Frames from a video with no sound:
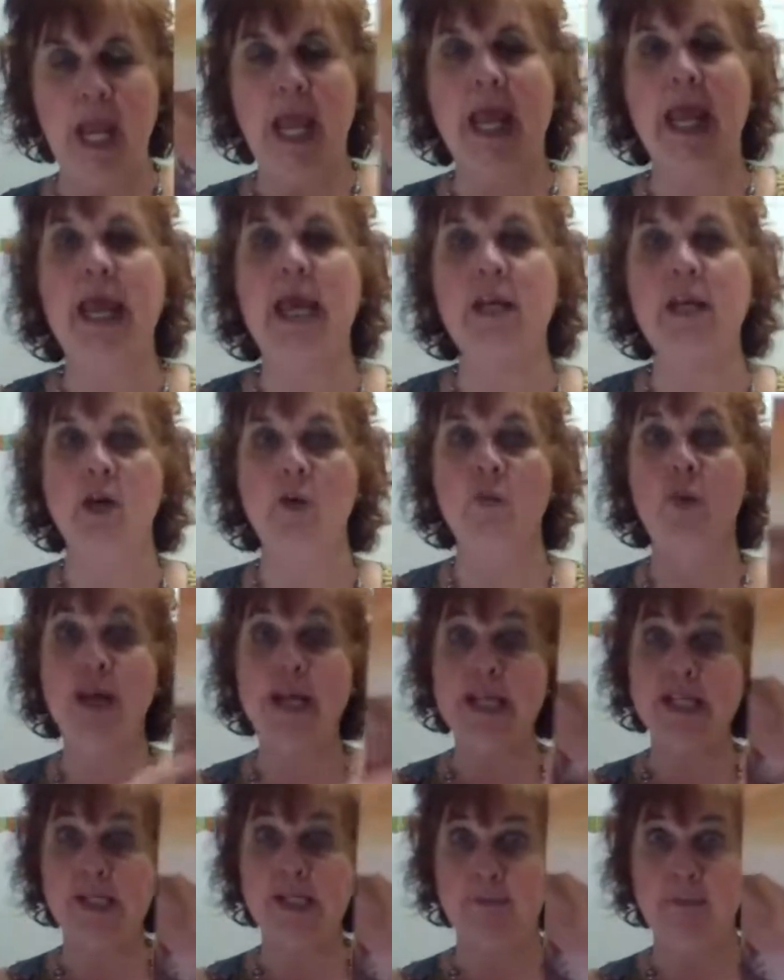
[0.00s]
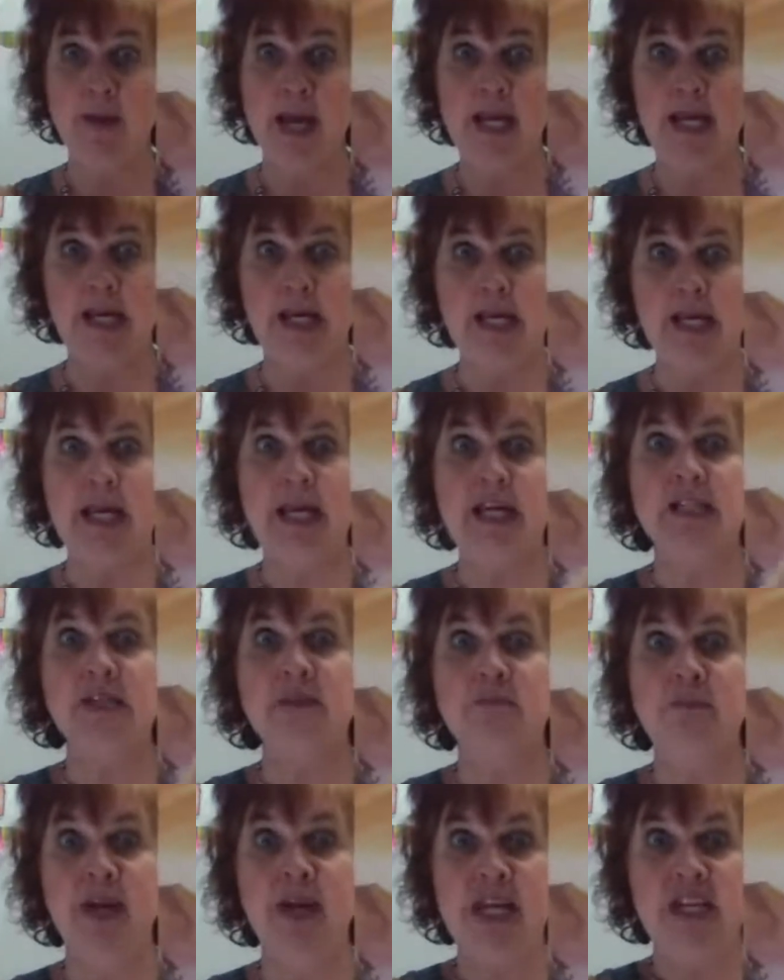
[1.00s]
And when it's made
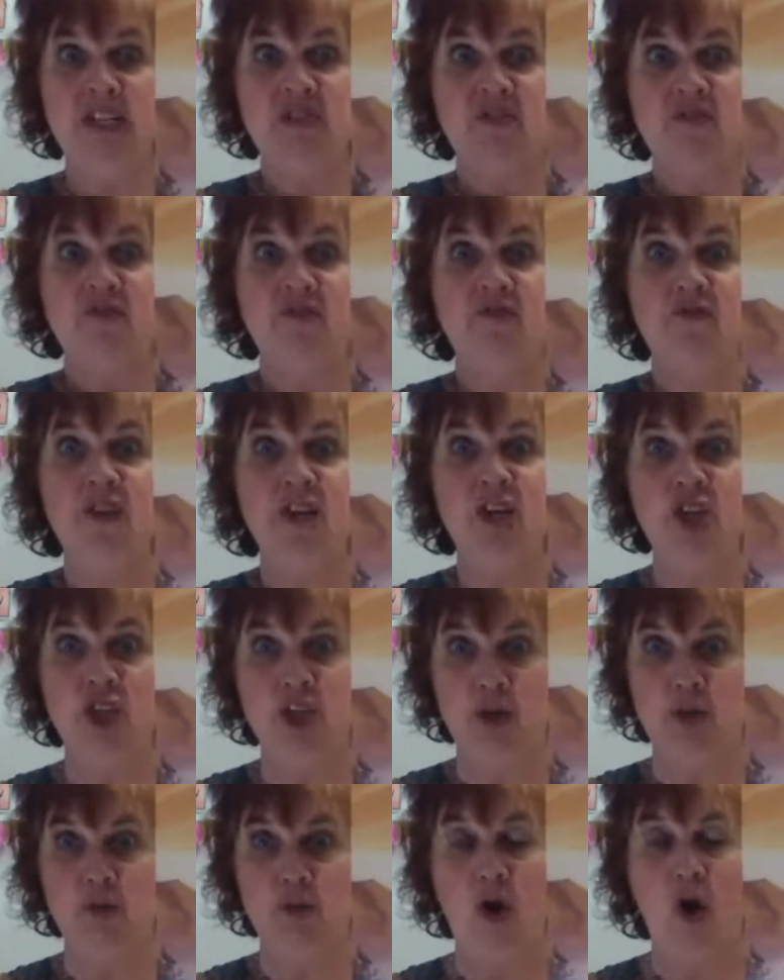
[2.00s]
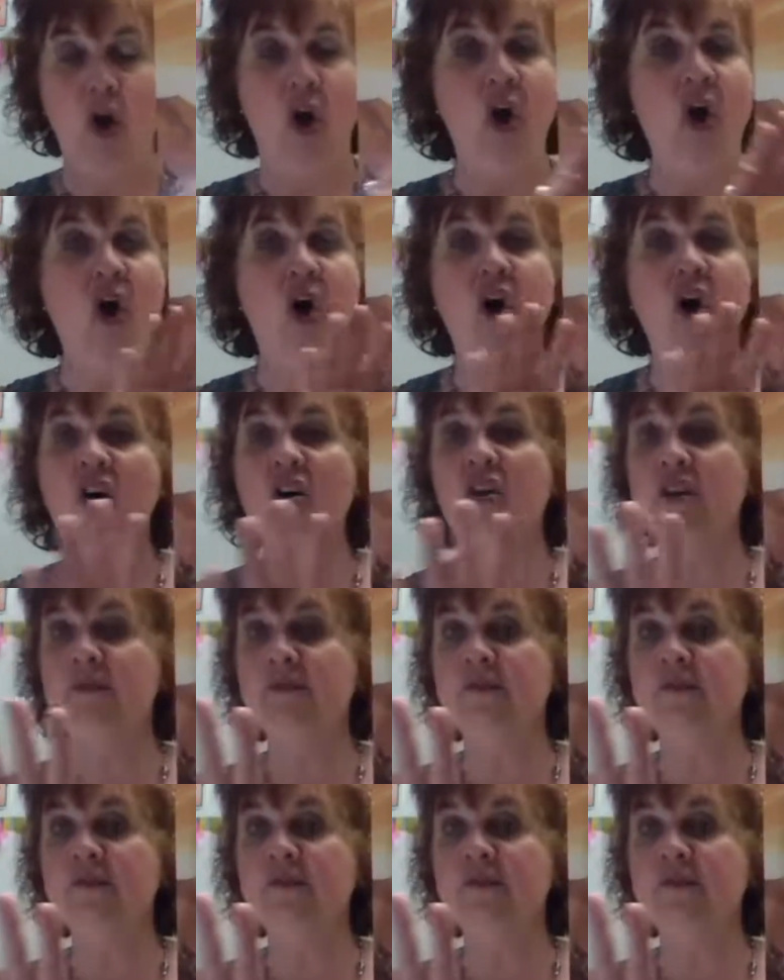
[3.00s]
to fit you. All of